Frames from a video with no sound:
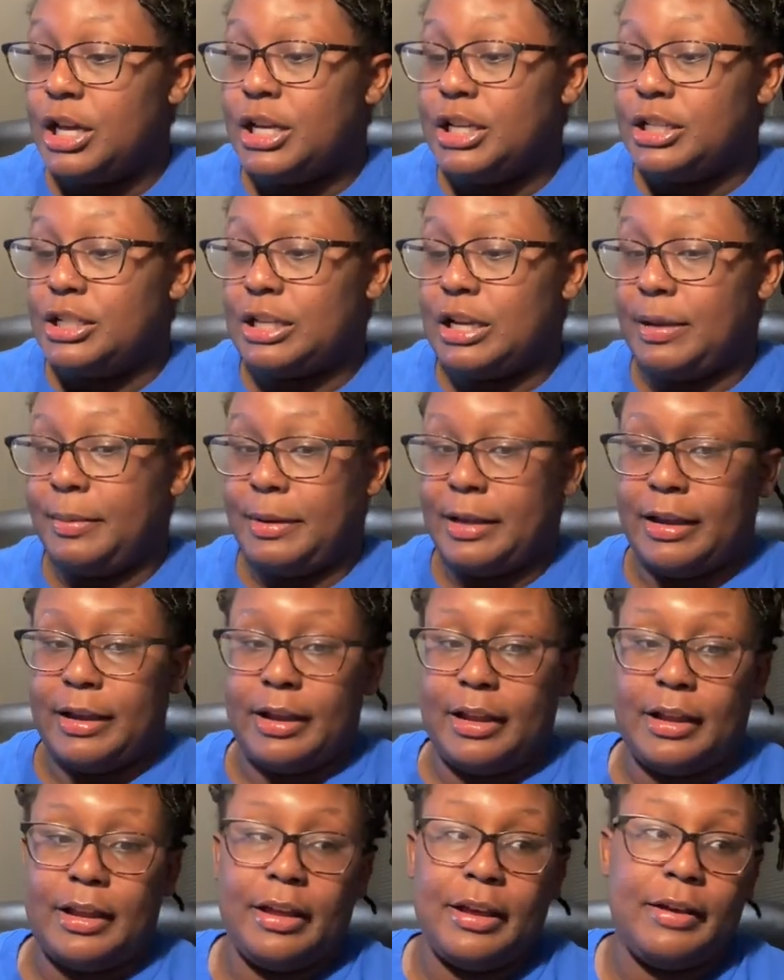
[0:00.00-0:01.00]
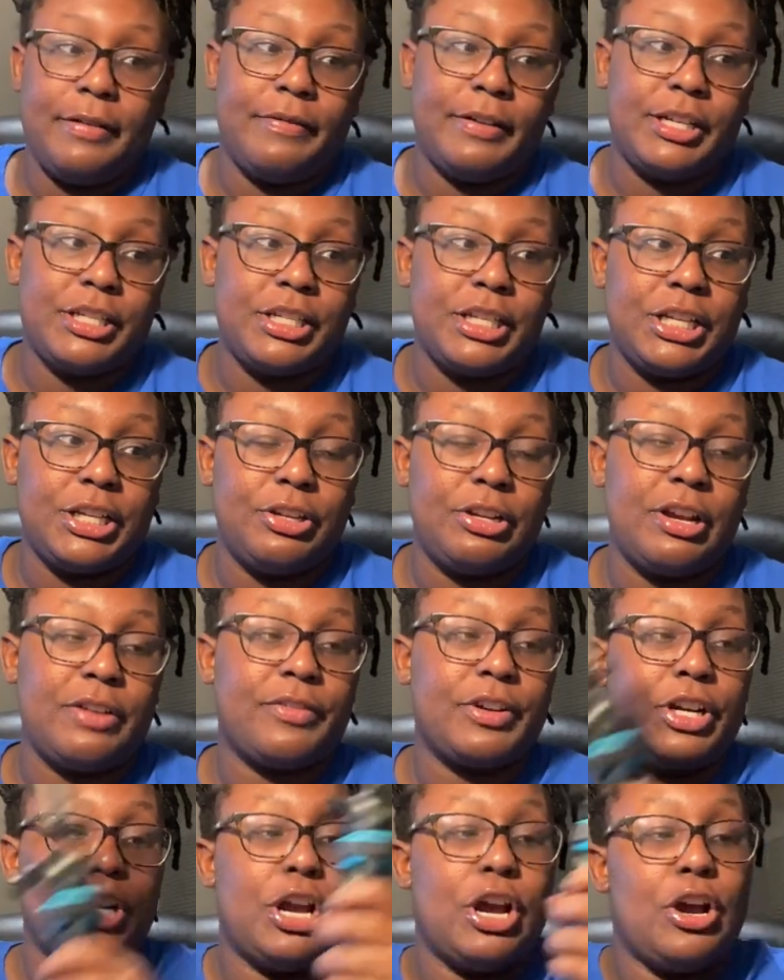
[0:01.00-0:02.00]
So I'm like, fudge it. You
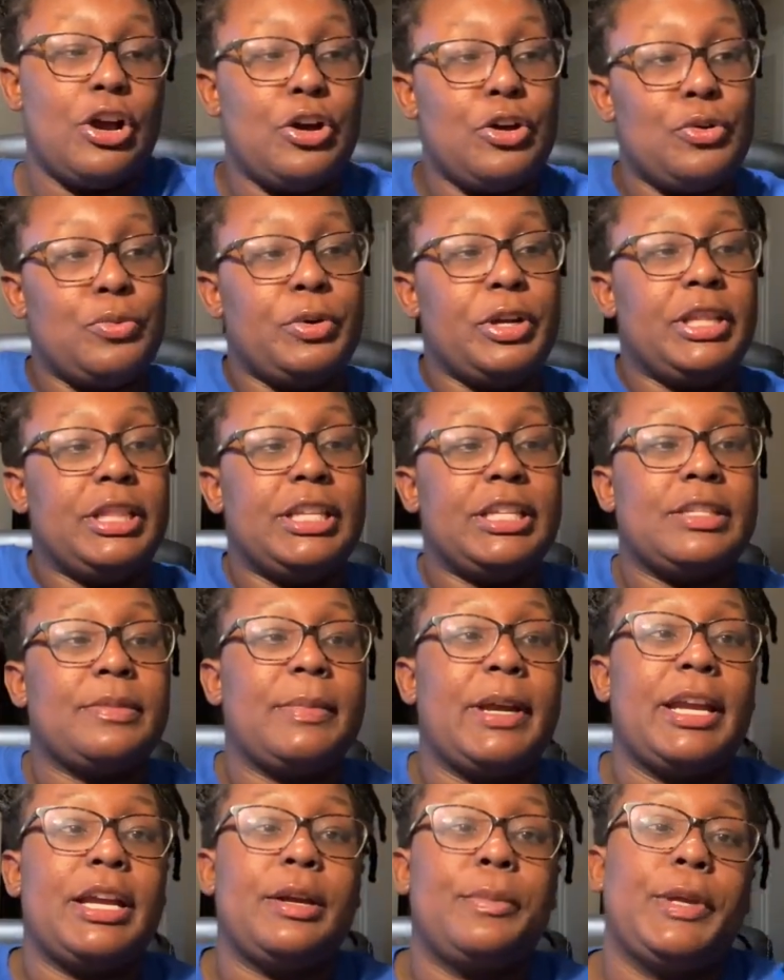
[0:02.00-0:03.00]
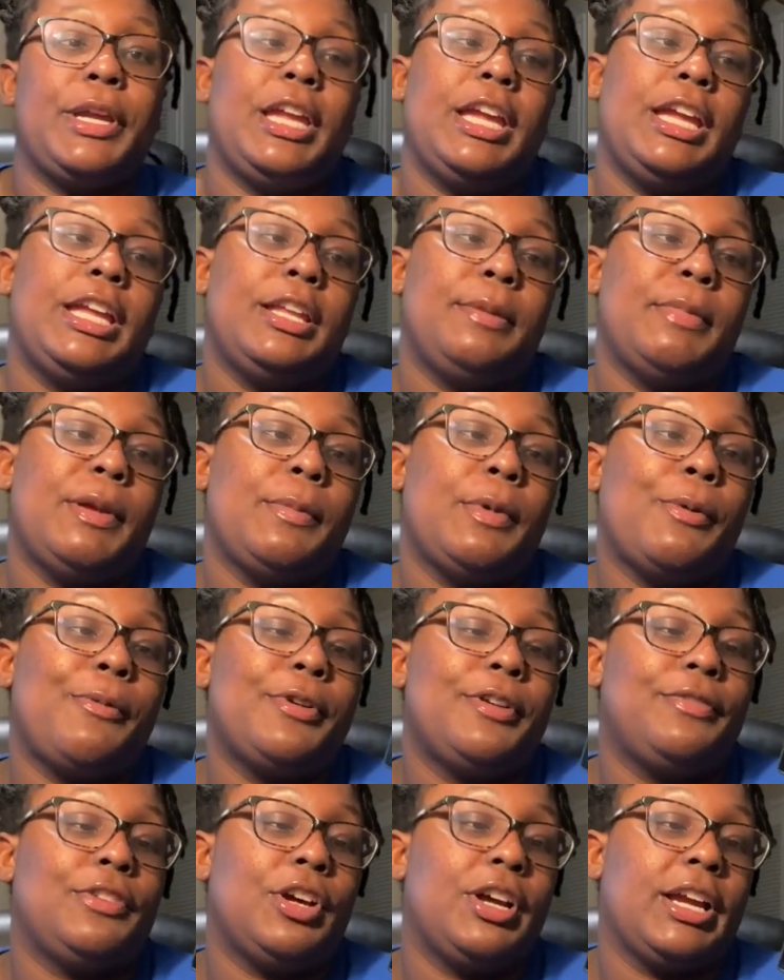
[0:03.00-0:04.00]
never know when this might come in handy. Maybe I
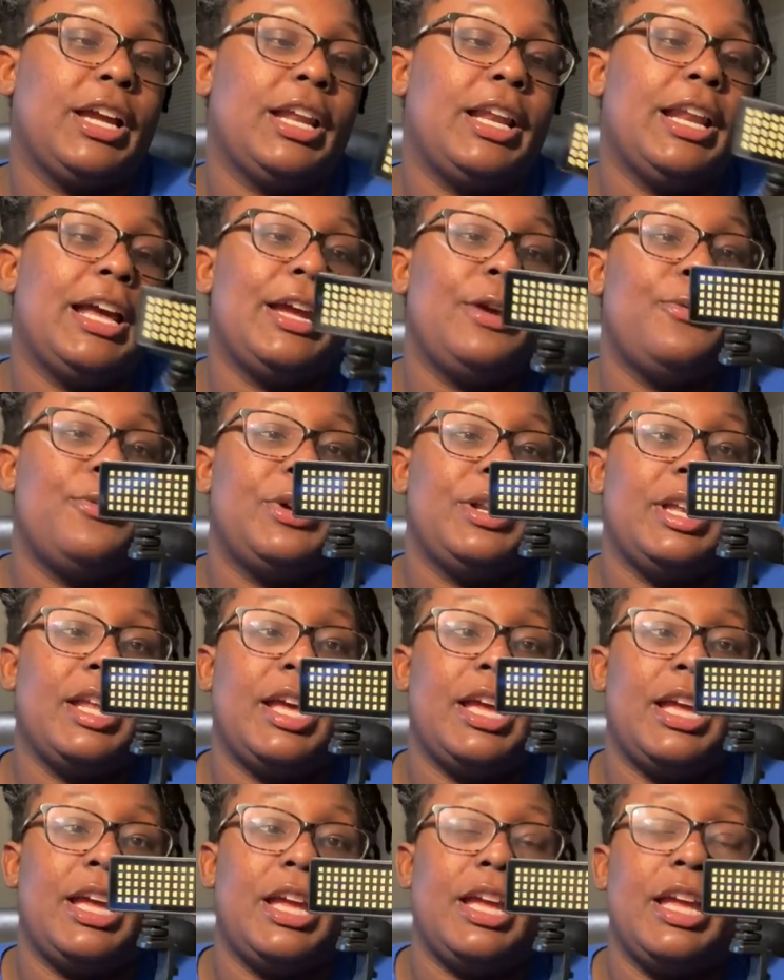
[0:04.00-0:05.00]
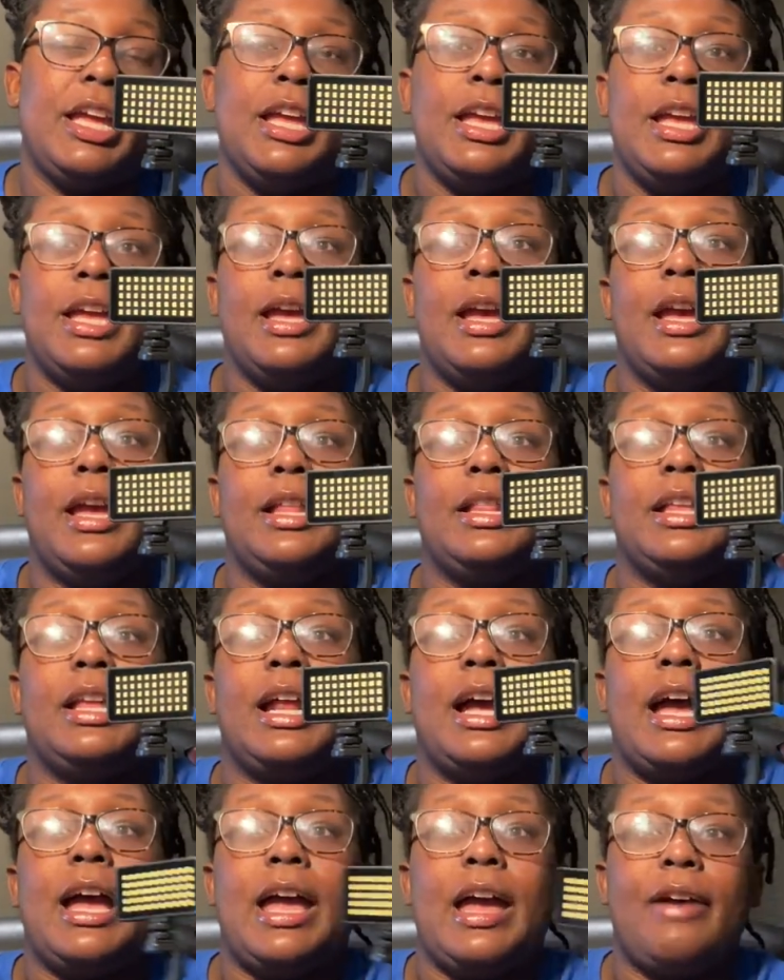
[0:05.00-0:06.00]
want to vlog at night one day and then
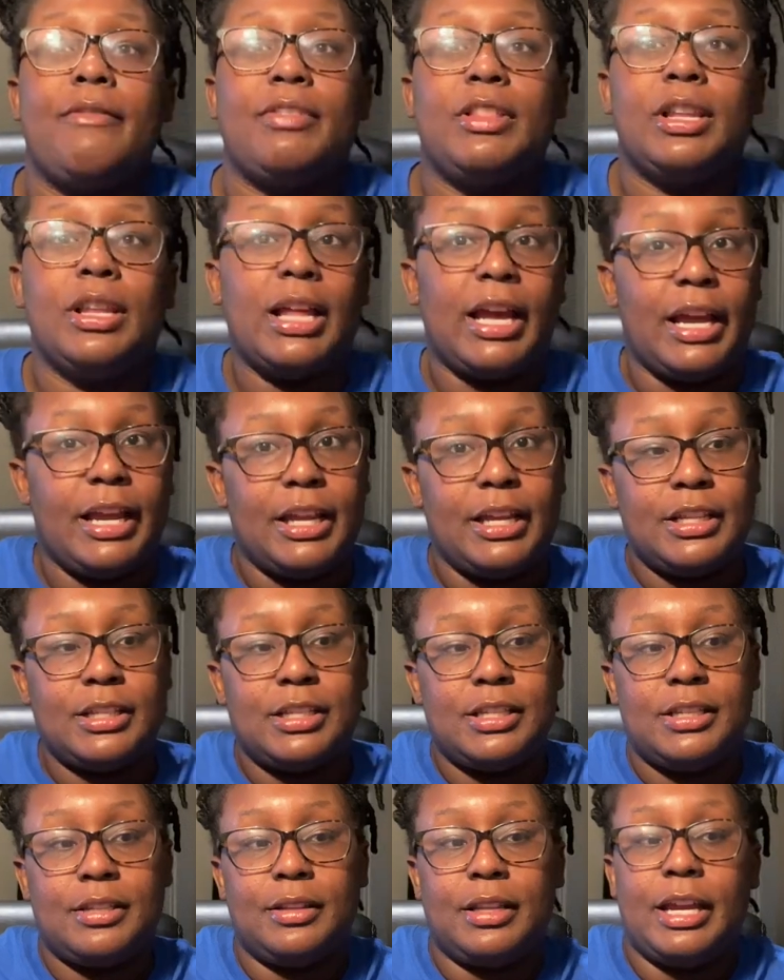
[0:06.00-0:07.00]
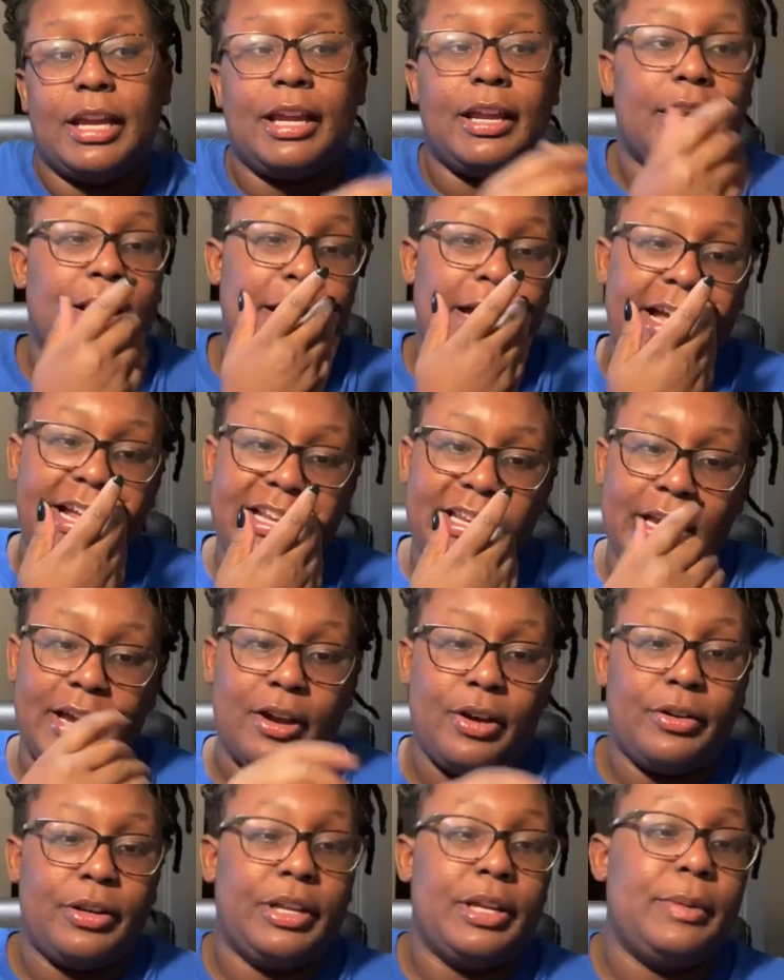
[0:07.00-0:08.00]
I have the lights. Like, I
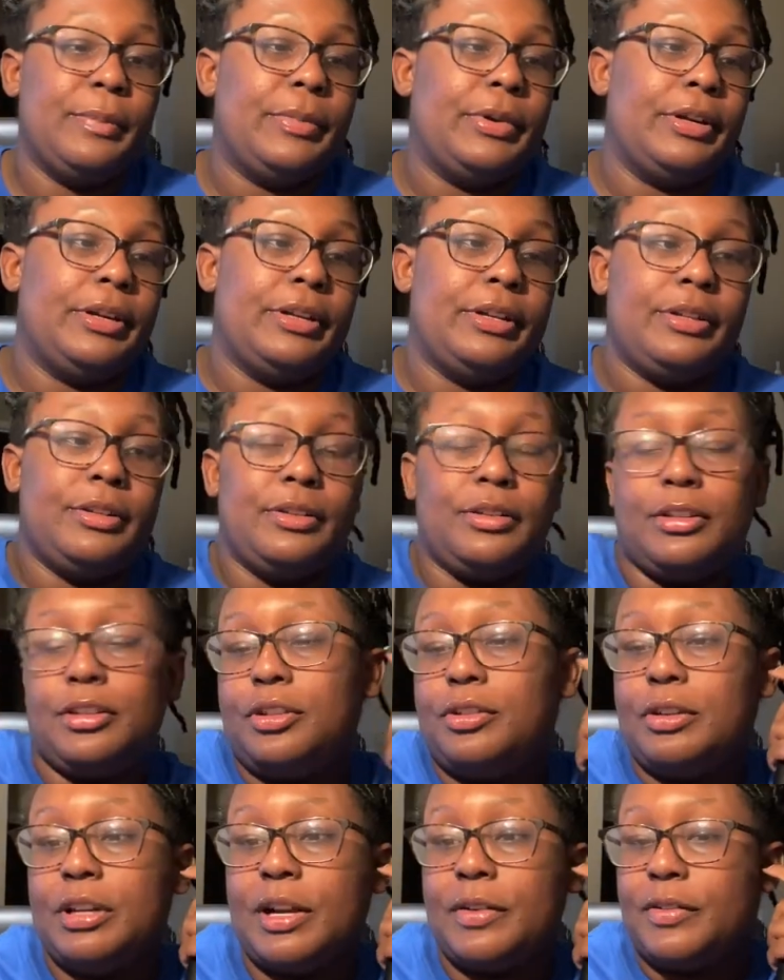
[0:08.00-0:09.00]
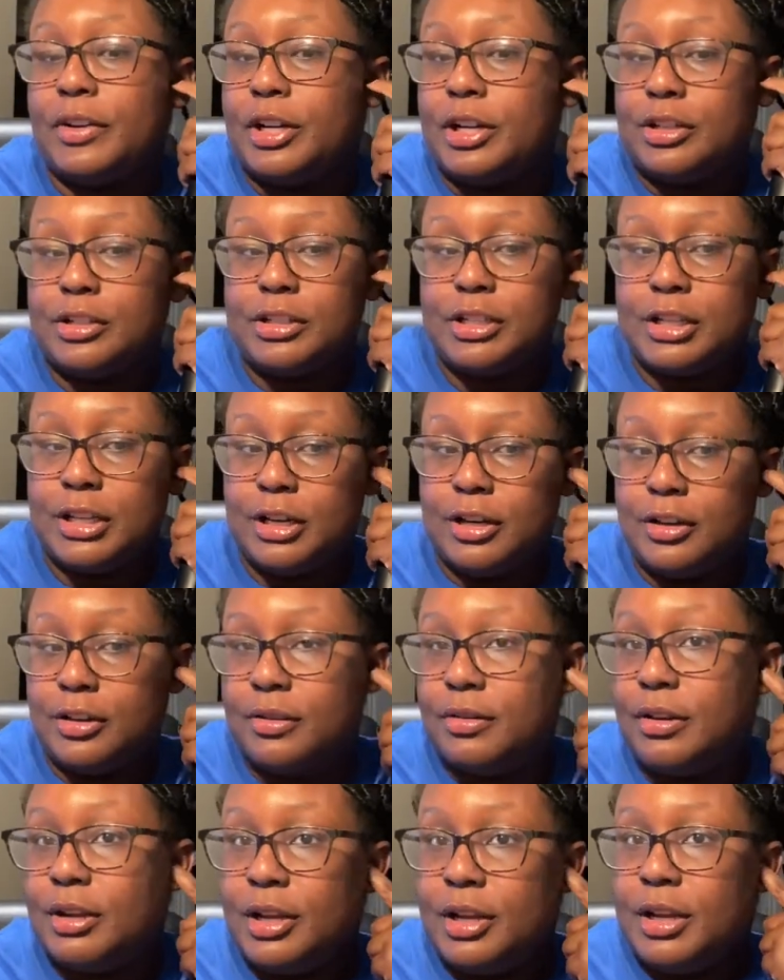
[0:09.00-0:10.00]
doubt it, but you never know. So
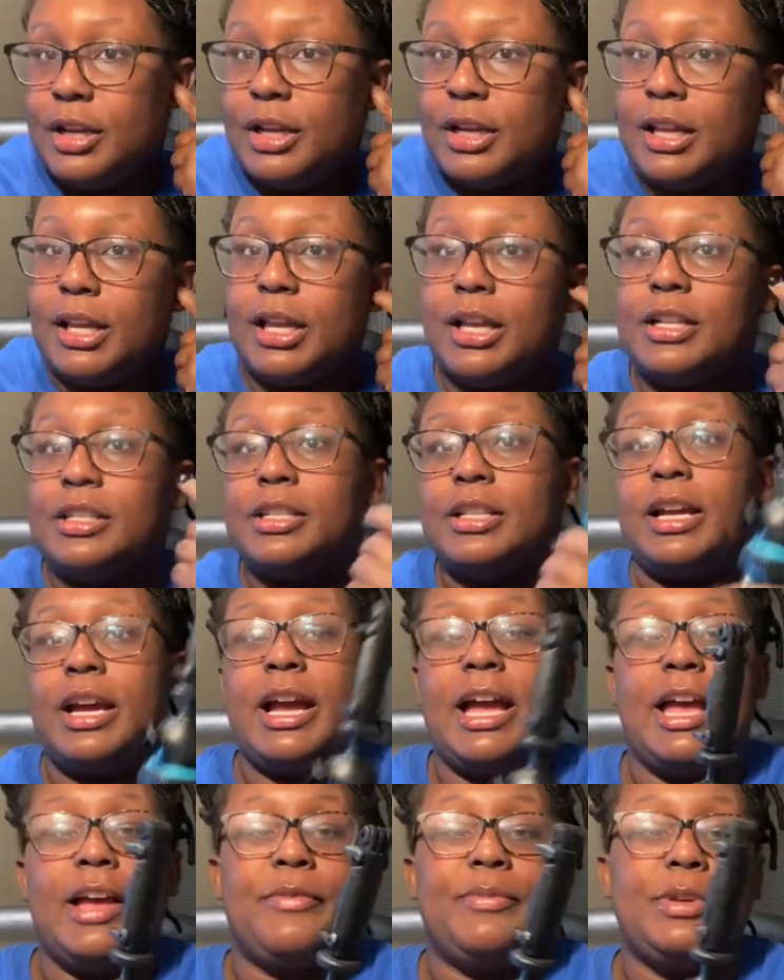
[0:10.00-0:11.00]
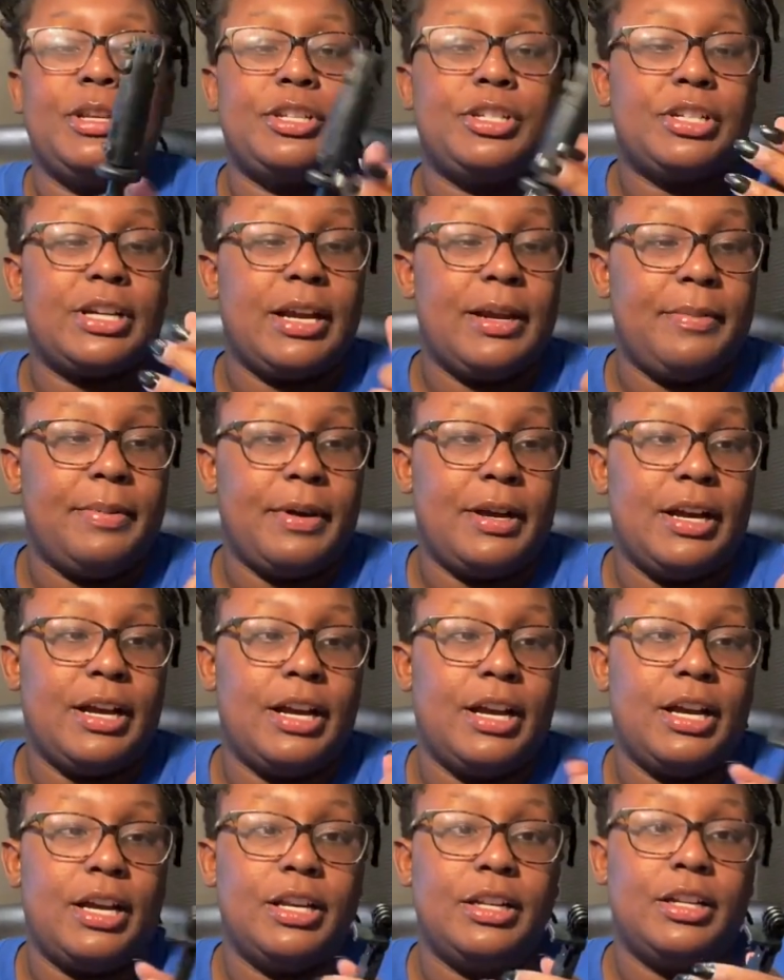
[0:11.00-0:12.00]
yeah, so now I have me a
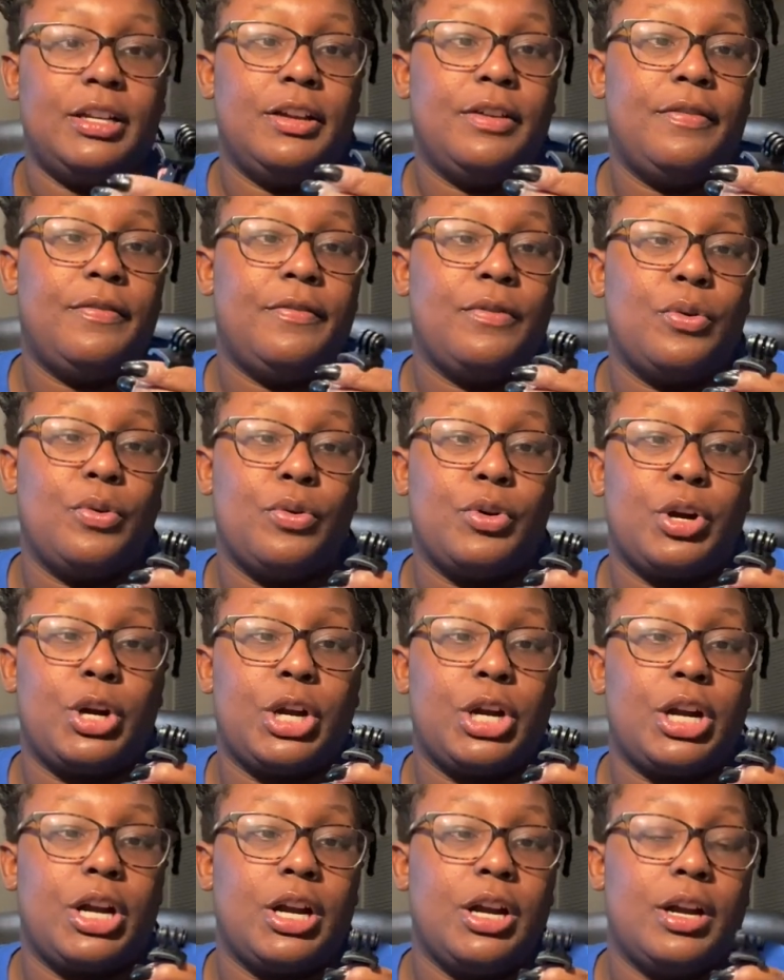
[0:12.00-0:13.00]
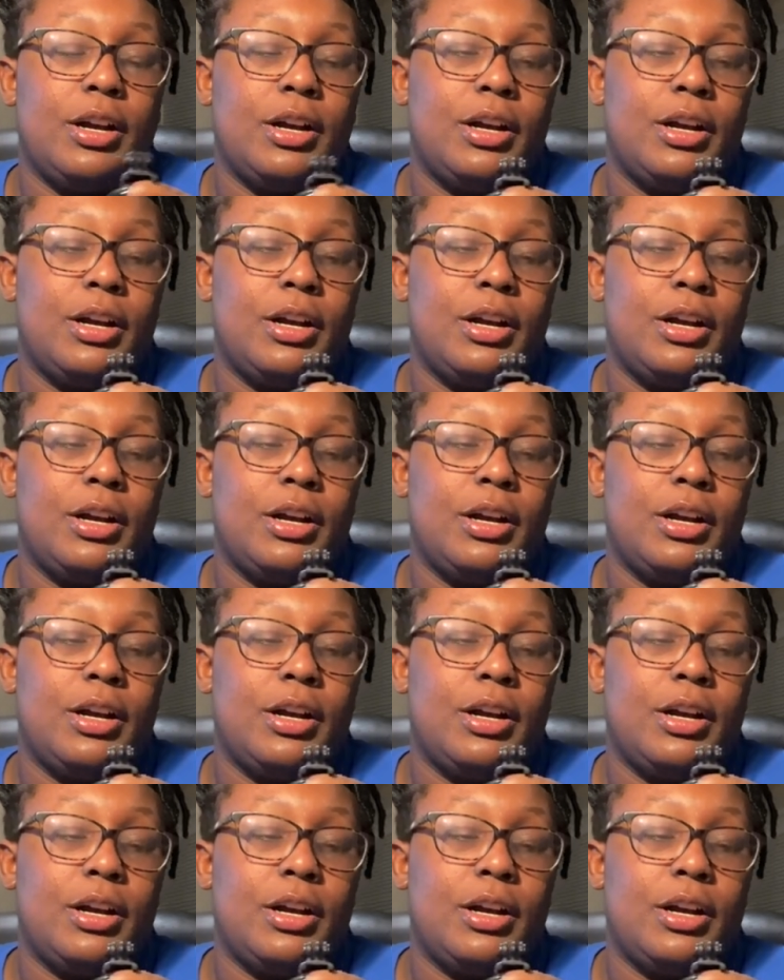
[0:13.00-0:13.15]
tripod for